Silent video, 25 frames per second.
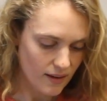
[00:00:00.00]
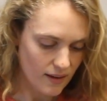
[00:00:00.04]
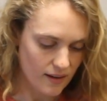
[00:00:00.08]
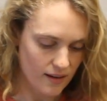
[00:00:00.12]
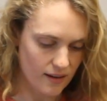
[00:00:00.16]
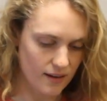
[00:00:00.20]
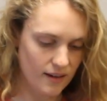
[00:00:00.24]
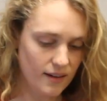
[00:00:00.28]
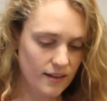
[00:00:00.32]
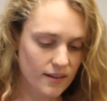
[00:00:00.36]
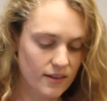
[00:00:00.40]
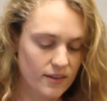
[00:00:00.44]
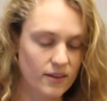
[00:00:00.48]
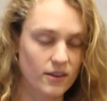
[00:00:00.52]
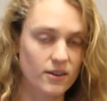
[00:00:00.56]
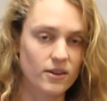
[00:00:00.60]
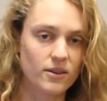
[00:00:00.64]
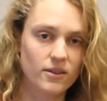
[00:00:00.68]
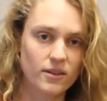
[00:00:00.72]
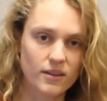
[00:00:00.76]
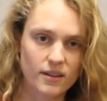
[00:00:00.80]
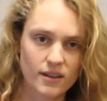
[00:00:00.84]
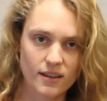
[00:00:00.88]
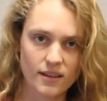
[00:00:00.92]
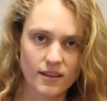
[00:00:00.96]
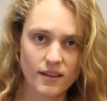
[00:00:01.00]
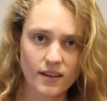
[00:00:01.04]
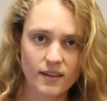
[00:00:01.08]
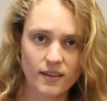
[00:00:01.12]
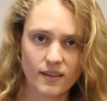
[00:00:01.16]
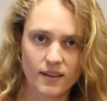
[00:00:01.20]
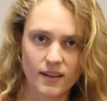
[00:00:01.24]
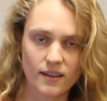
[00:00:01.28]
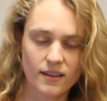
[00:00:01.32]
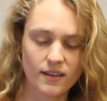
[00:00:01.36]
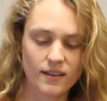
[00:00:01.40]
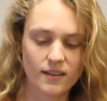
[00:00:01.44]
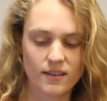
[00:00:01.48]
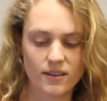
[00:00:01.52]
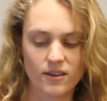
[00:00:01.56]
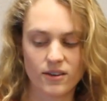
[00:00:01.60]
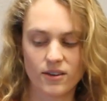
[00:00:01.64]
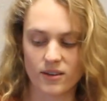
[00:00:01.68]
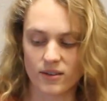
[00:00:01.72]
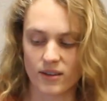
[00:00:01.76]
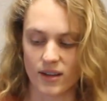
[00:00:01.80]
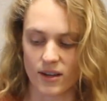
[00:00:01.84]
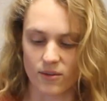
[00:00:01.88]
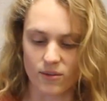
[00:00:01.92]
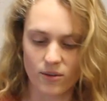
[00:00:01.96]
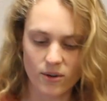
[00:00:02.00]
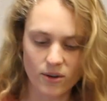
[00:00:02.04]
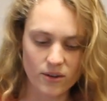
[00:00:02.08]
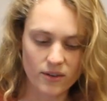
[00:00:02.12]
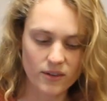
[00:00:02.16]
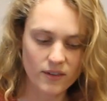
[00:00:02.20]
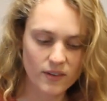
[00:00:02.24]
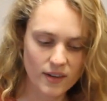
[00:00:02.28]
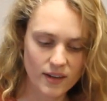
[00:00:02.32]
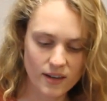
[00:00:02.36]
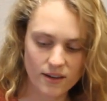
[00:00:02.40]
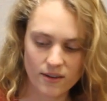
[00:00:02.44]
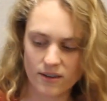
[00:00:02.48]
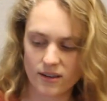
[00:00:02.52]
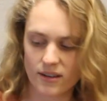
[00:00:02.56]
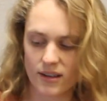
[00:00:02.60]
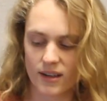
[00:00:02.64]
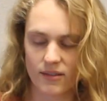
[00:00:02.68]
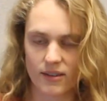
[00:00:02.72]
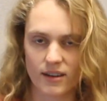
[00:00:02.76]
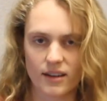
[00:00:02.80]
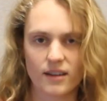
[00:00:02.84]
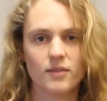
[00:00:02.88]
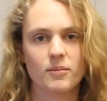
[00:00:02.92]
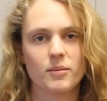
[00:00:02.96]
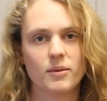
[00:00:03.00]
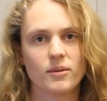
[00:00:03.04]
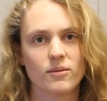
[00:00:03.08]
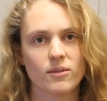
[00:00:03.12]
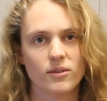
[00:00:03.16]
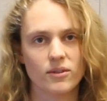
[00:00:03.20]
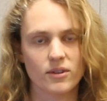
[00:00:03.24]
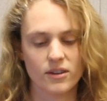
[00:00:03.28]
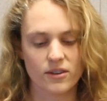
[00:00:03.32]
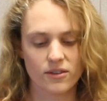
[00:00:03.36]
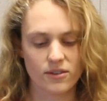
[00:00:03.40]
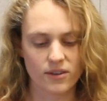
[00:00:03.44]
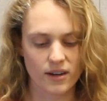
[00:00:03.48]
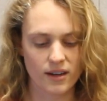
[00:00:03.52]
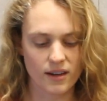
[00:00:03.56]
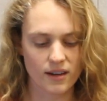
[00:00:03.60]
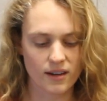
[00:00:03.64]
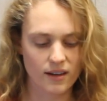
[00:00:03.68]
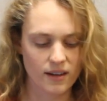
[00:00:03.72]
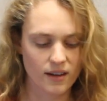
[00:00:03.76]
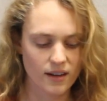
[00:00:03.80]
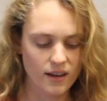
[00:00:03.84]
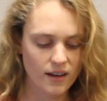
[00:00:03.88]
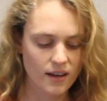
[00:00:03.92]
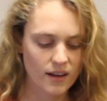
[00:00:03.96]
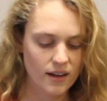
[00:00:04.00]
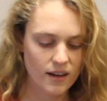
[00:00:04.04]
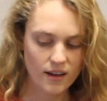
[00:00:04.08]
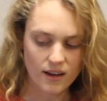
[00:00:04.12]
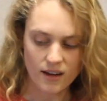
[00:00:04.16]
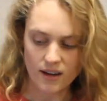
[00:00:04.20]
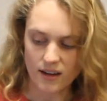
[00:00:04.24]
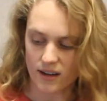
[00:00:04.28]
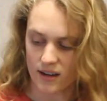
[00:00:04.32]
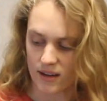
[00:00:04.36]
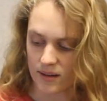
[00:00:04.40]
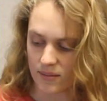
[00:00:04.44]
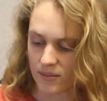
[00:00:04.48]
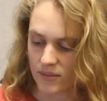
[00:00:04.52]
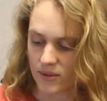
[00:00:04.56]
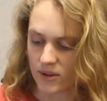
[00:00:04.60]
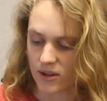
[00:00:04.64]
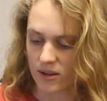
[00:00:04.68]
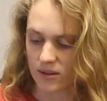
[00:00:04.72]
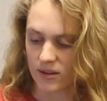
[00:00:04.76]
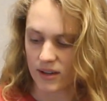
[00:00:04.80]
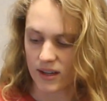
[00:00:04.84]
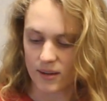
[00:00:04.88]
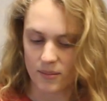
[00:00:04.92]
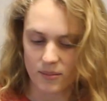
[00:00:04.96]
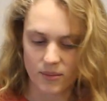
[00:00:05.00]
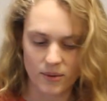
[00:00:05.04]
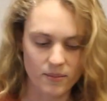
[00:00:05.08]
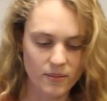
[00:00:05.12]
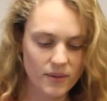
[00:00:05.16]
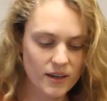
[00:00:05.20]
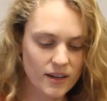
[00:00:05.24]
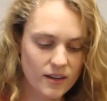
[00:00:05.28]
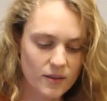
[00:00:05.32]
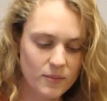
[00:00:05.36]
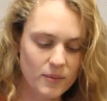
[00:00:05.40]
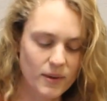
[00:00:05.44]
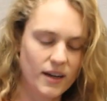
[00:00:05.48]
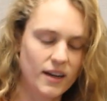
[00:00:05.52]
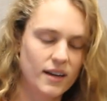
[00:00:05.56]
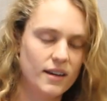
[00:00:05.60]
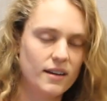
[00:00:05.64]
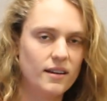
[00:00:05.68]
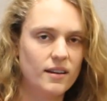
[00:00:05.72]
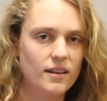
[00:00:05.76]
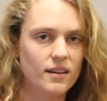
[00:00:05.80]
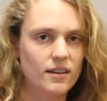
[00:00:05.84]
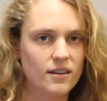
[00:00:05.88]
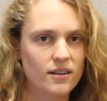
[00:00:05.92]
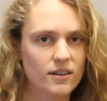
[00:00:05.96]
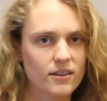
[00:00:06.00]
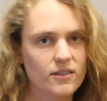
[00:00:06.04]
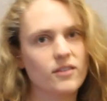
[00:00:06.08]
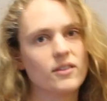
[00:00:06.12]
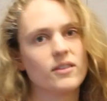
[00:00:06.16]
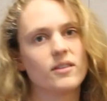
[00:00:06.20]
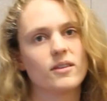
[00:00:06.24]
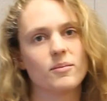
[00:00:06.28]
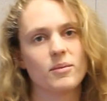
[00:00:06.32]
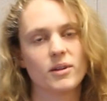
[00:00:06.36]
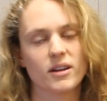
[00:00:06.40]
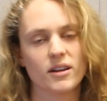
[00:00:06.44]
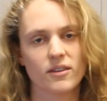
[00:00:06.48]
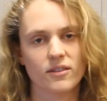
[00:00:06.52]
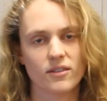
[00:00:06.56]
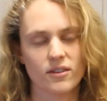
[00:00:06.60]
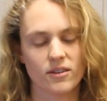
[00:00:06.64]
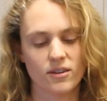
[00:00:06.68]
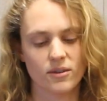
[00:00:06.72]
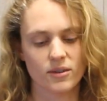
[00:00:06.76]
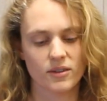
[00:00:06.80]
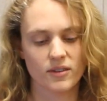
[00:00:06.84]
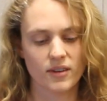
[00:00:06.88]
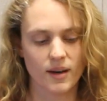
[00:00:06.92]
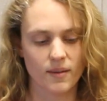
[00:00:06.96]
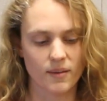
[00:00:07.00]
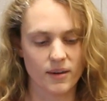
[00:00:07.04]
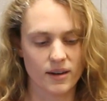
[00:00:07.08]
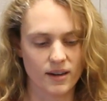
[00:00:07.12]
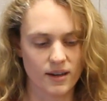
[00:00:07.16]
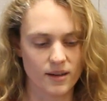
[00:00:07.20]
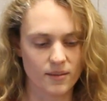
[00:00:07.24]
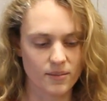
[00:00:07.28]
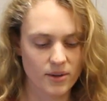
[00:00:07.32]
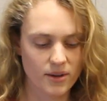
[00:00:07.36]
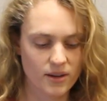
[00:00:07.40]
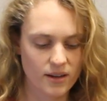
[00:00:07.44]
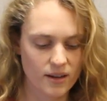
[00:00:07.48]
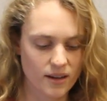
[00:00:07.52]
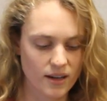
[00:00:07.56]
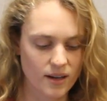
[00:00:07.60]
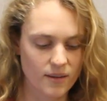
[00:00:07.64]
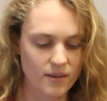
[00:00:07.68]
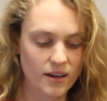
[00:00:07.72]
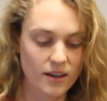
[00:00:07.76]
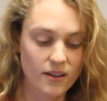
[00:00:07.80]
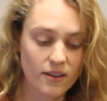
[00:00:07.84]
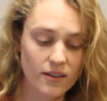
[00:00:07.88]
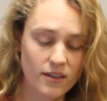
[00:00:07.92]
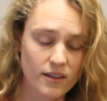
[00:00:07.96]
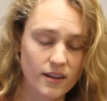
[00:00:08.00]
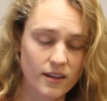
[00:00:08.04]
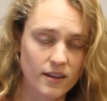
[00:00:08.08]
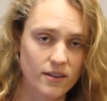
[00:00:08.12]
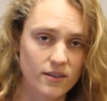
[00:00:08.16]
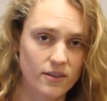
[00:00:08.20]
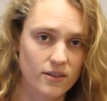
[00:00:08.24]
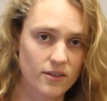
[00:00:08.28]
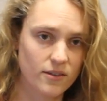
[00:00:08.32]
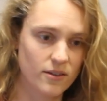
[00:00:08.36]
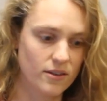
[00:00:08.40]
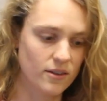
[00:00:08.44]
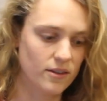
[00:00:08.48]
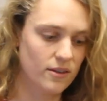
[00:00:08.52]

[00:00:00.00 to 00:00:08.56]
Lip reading: Alright, so in this sense, you can like roll in secret. You have a nice big rolling tray. You could like put minis behind here so the players don't know what's coming up. Another thing you can